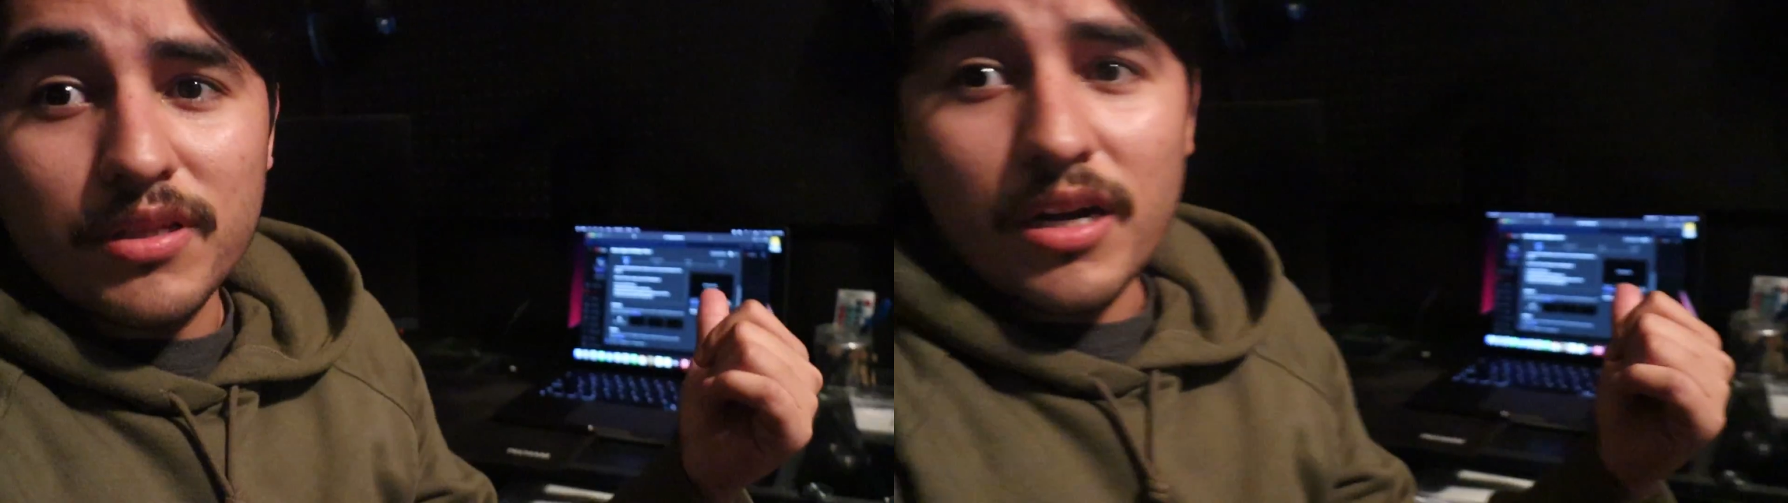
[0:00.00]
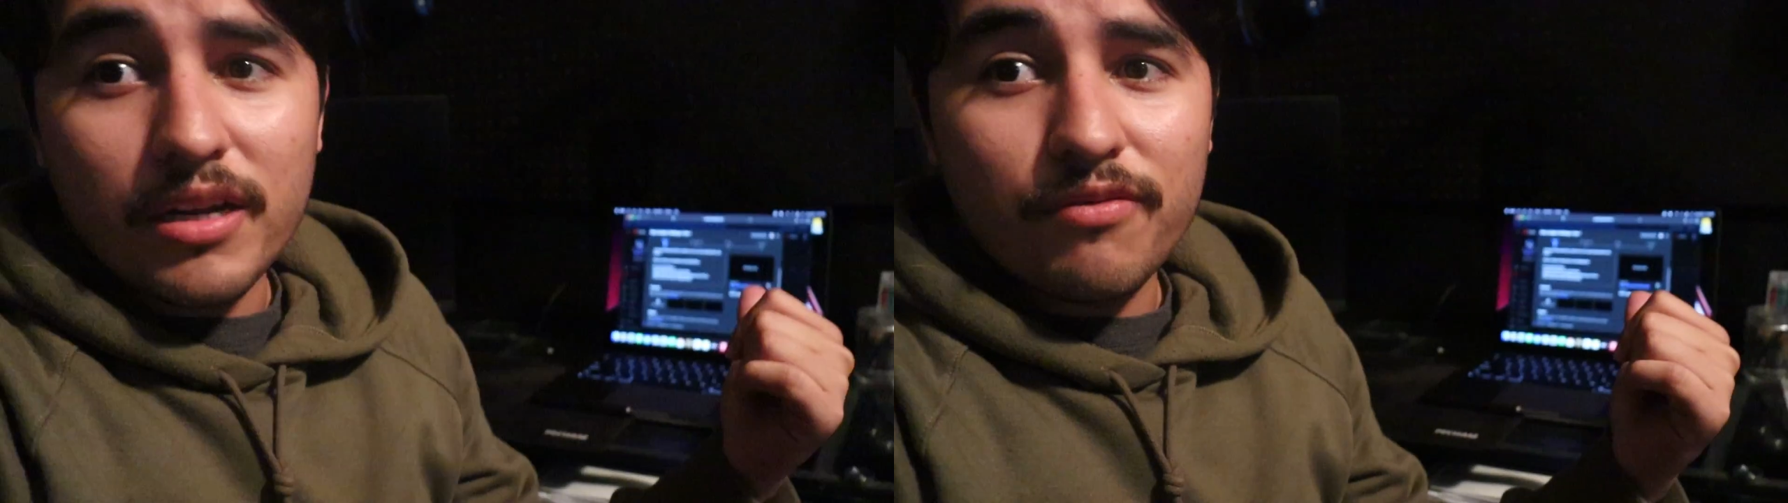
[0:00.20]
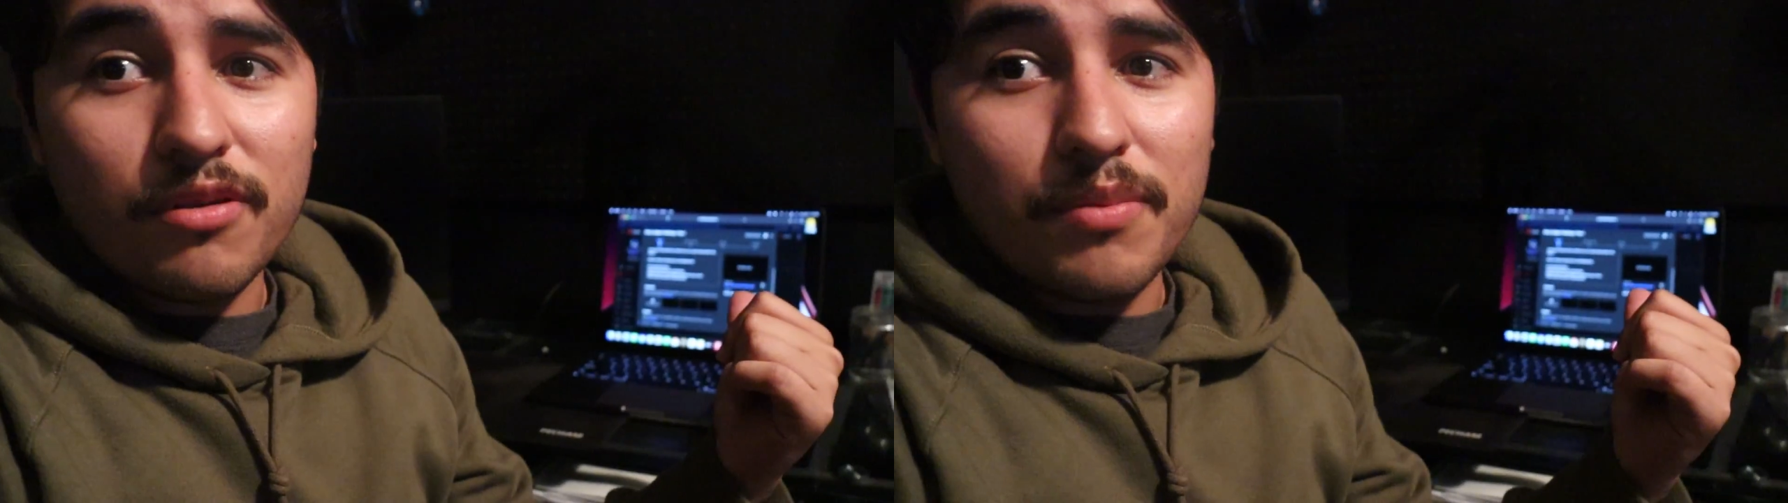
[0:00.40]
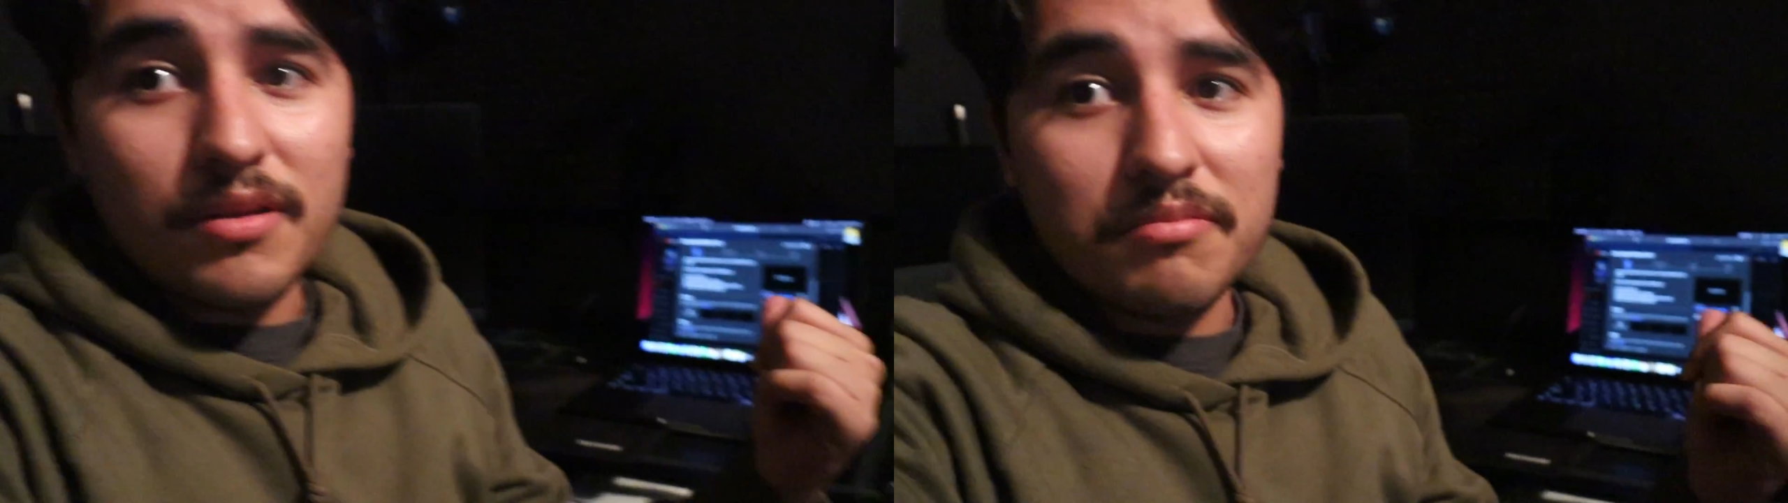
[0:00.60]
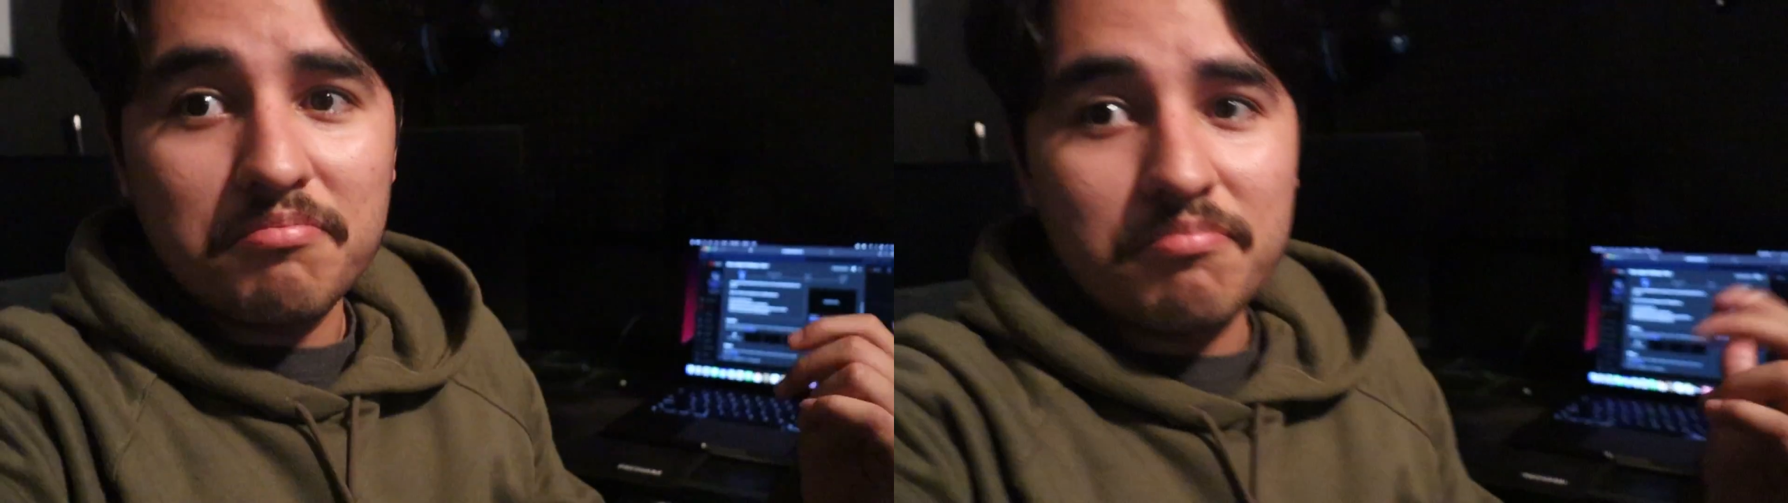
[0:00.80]
been talking for
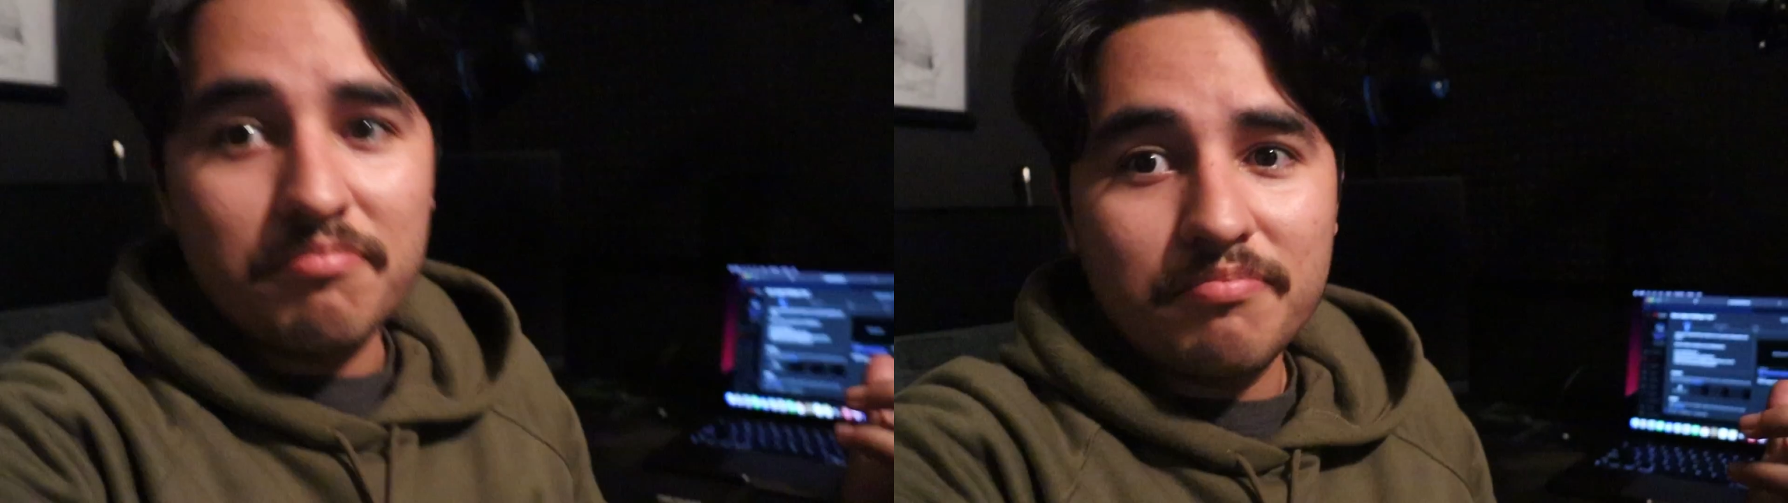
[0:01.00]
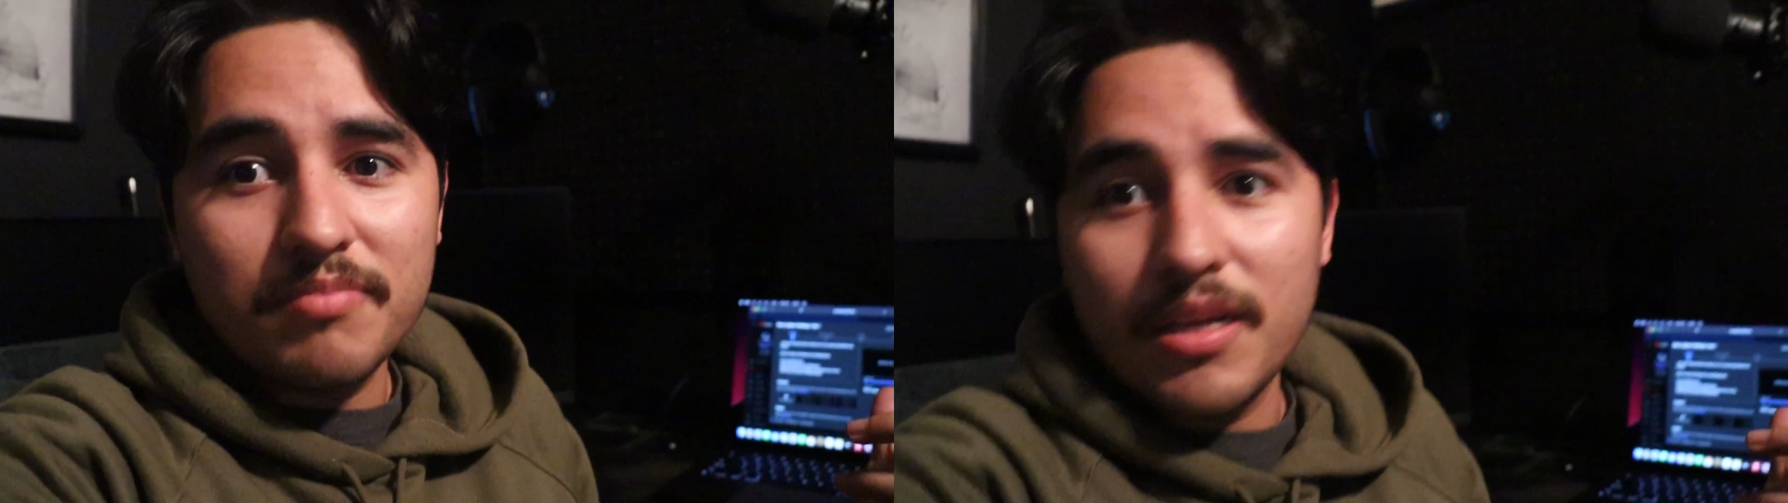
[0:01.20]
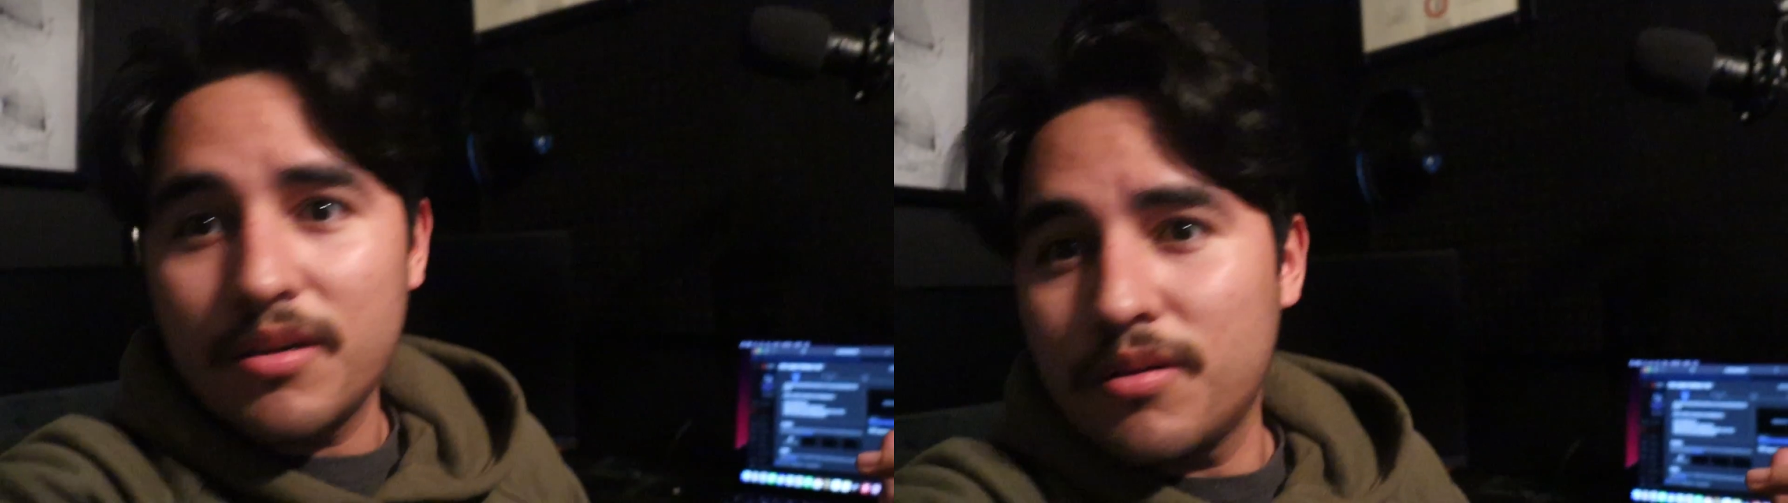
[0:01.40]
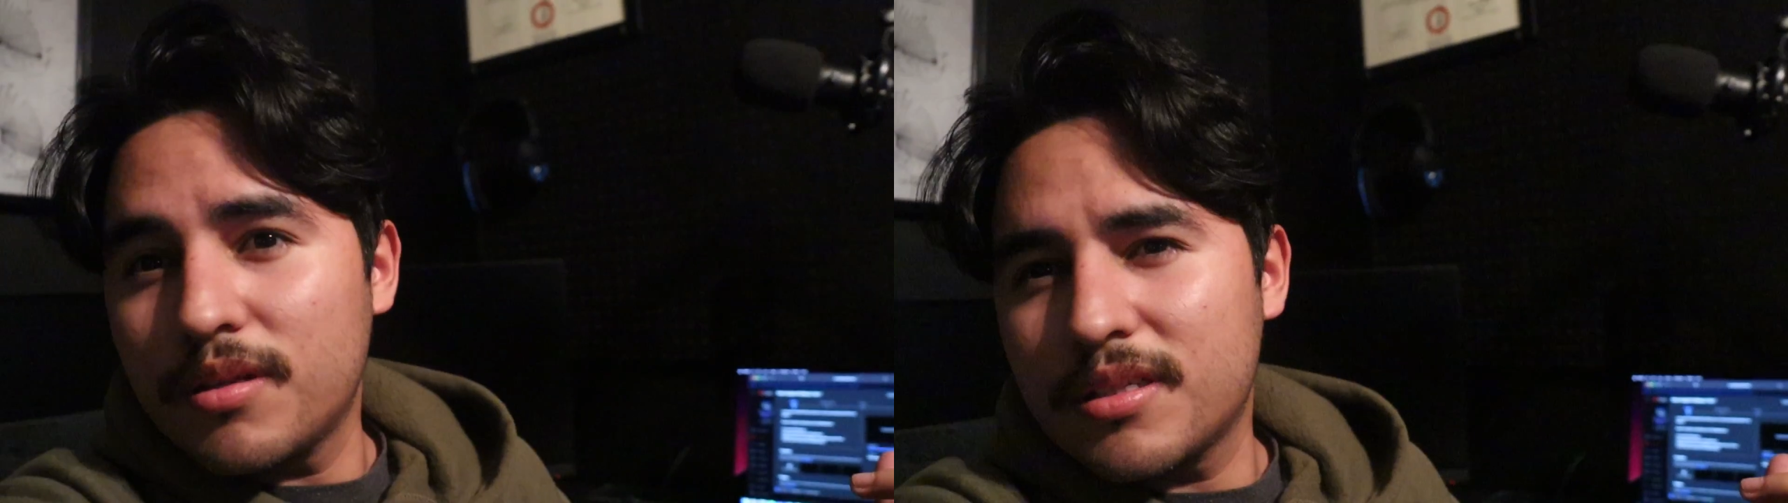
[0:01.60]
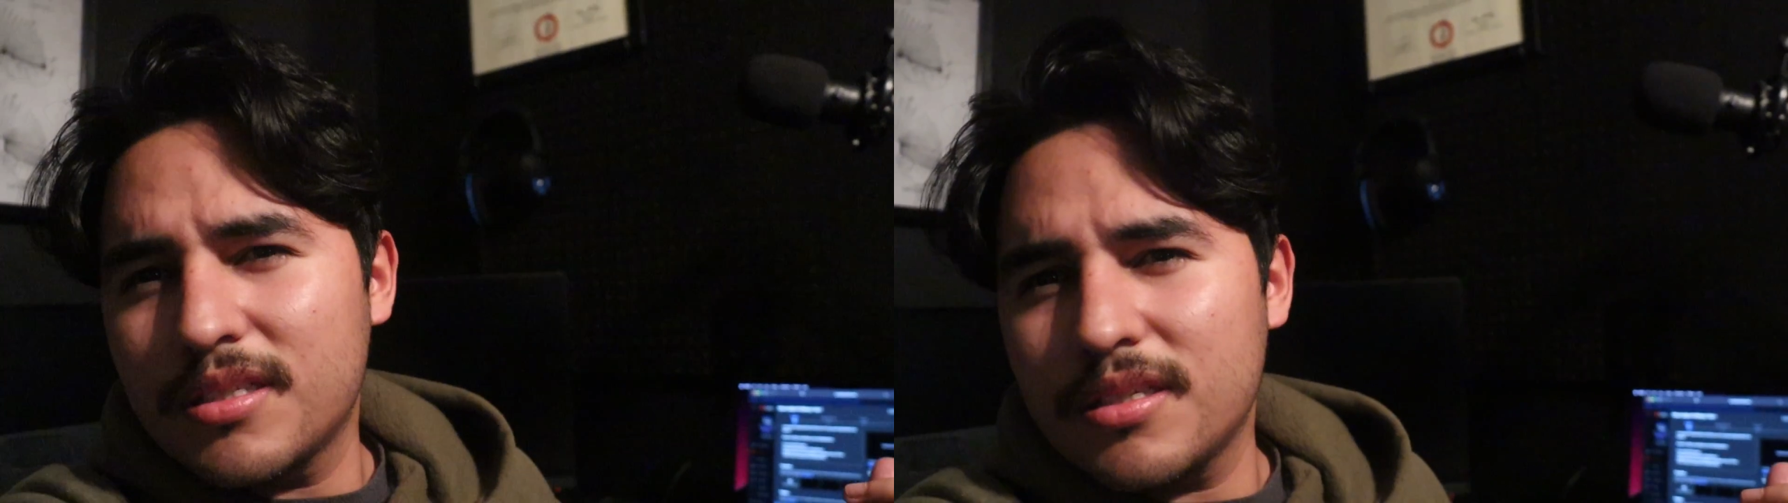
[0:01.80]
about, I don't know,
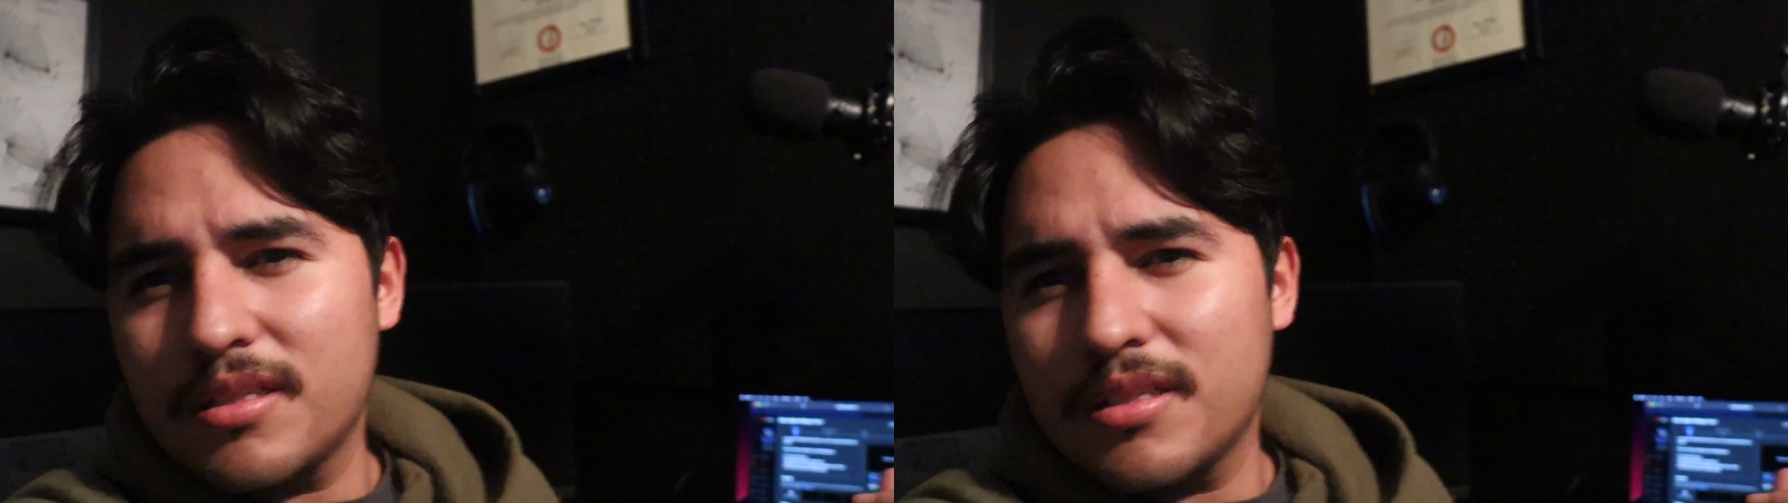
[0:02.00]
it's